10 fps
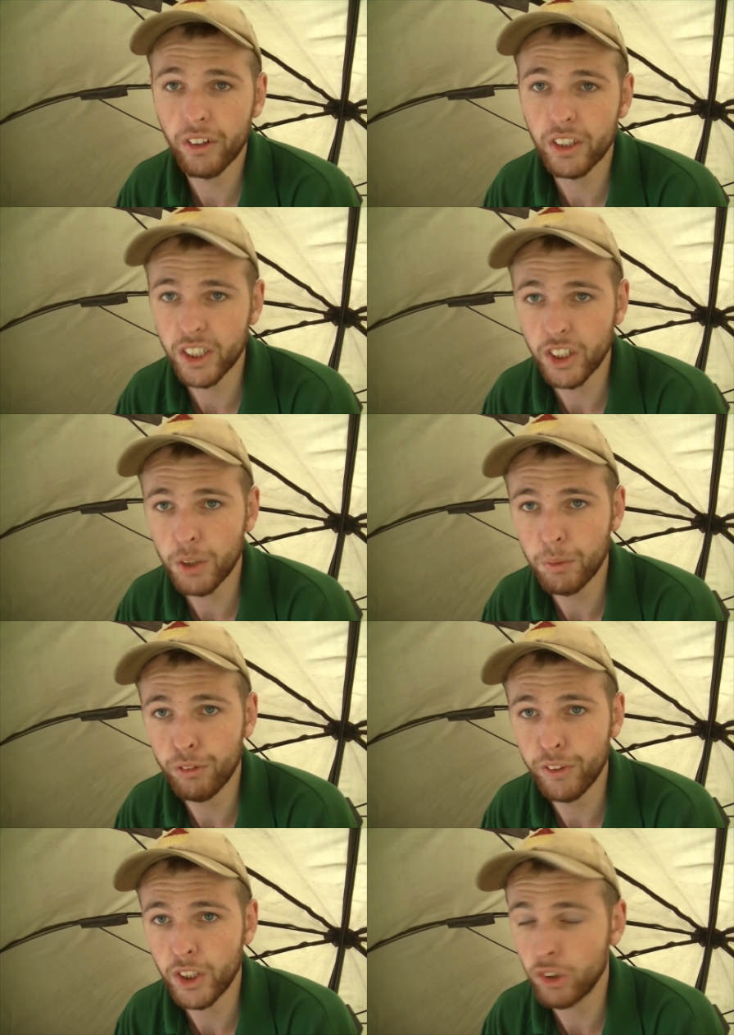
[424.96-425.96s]
and seen a couple
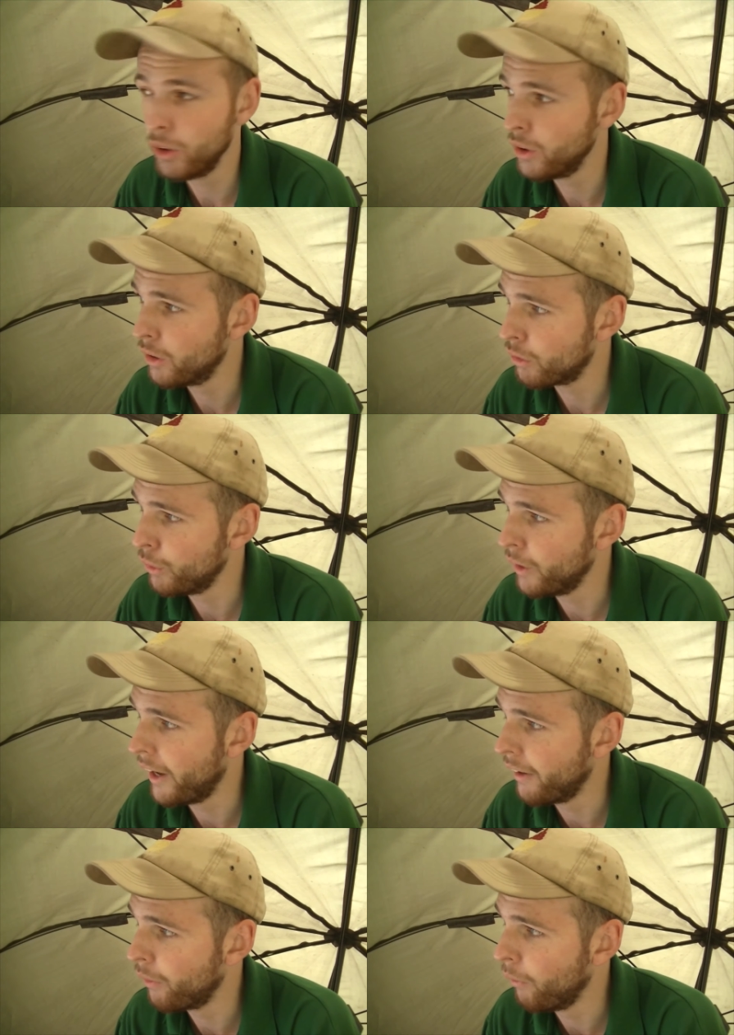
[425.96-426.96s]
of fish cruising through there,
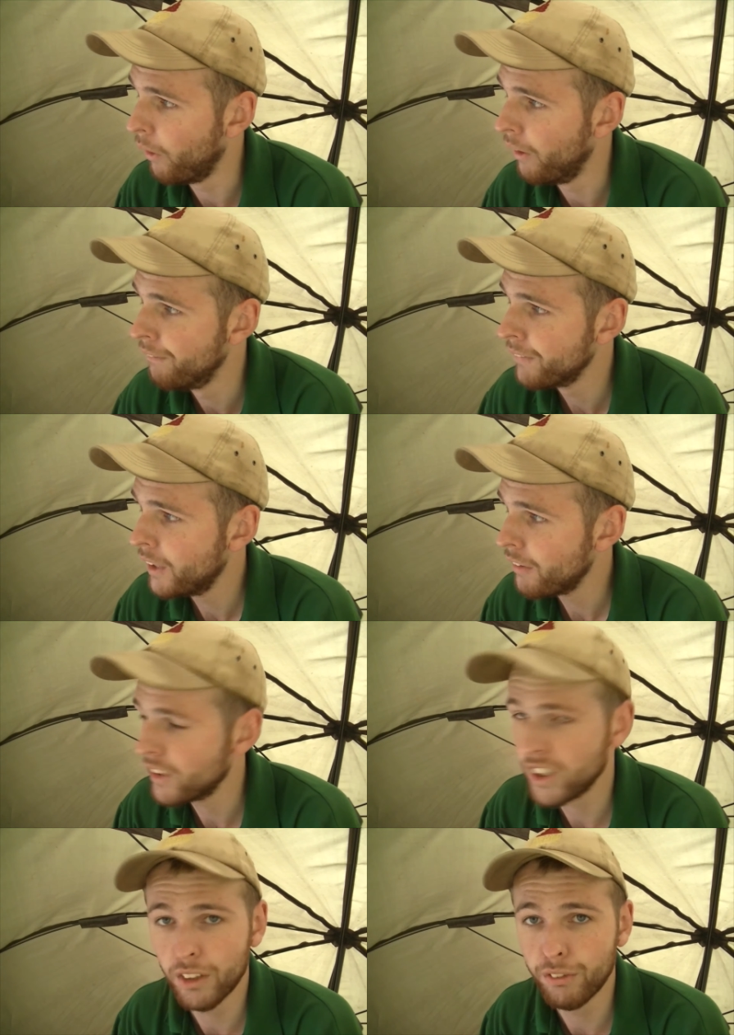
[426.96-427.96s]
and I thought, I
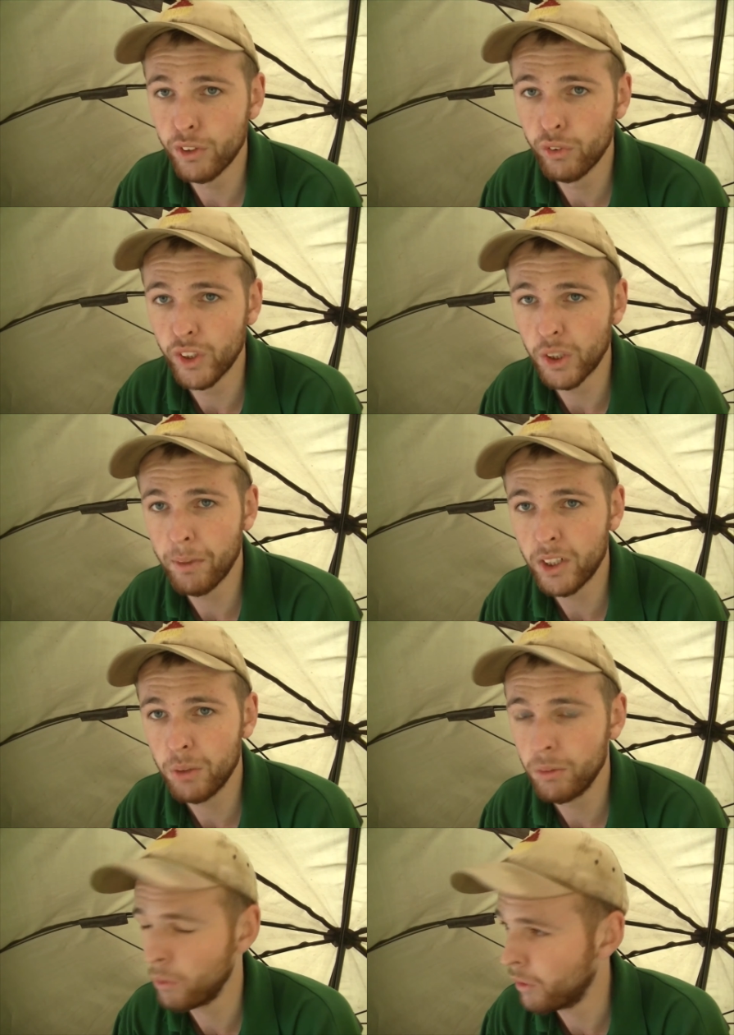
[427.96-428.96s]
could see a few fish, I best
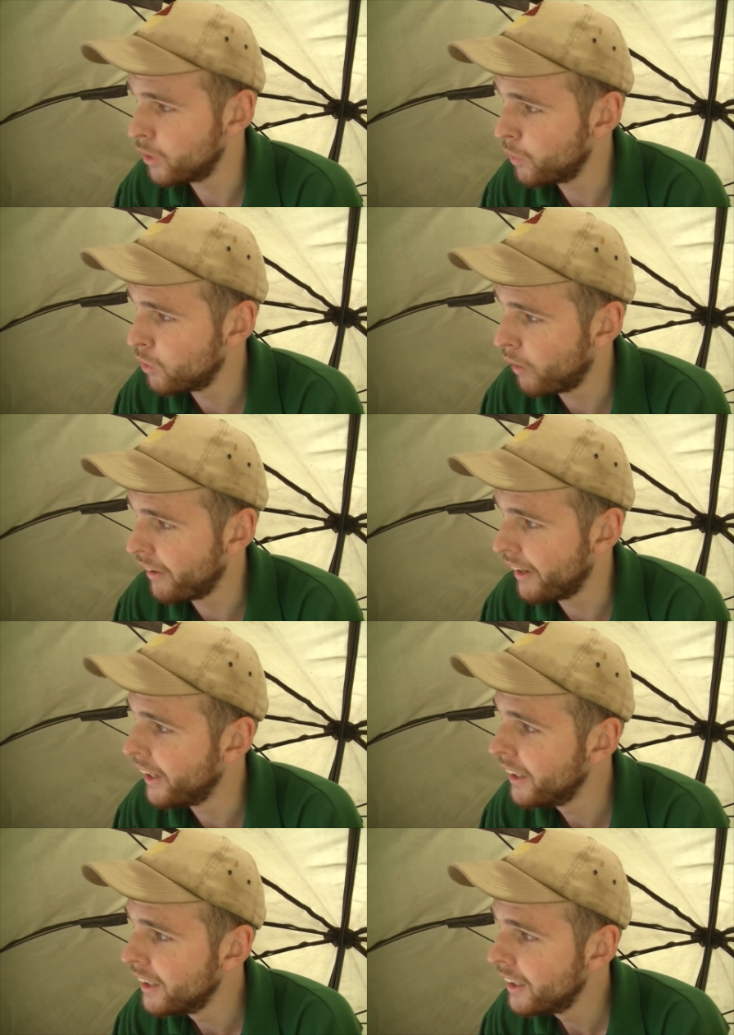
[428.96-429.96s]
jump into one of the swims around here,
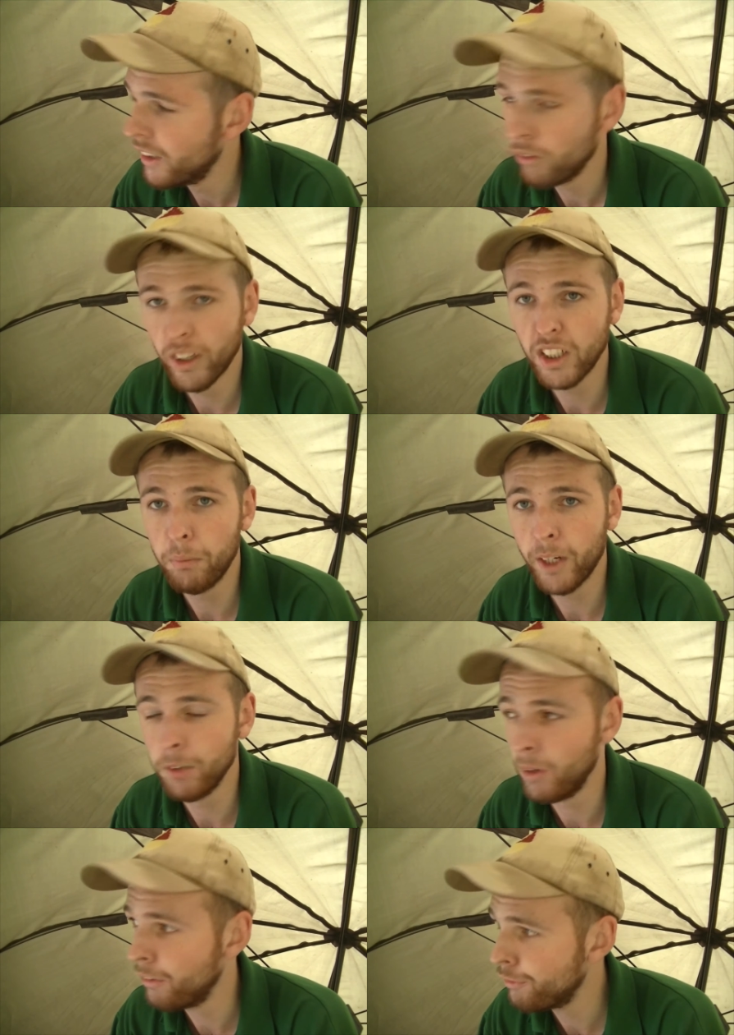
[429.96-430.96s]
ready to pick
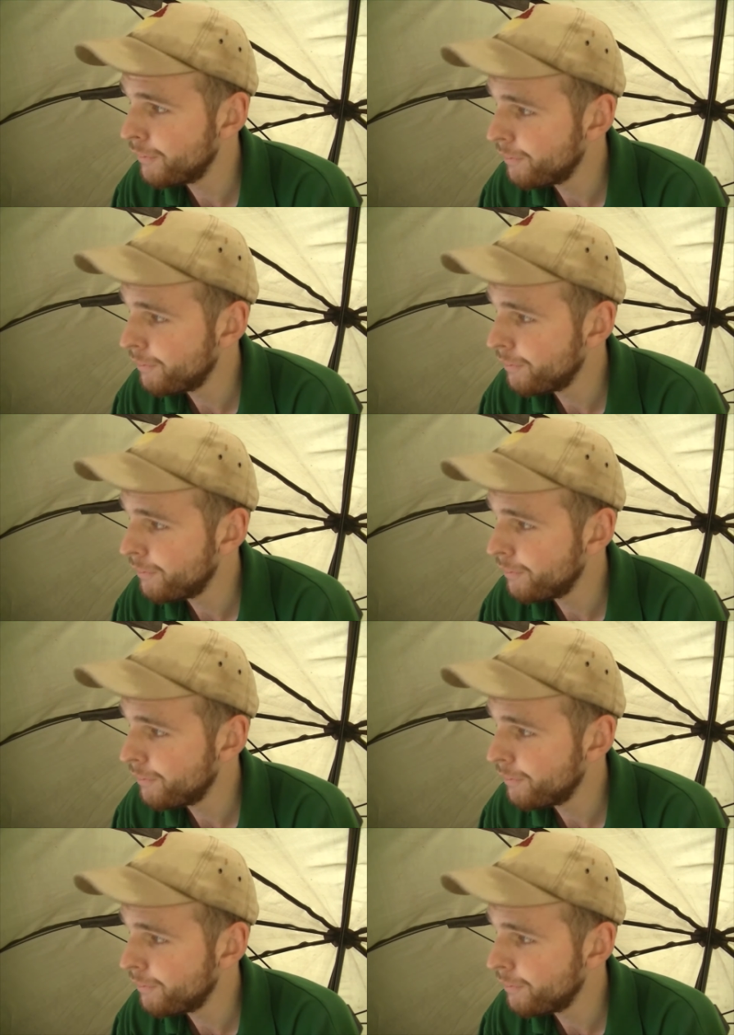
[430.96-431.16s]
them off.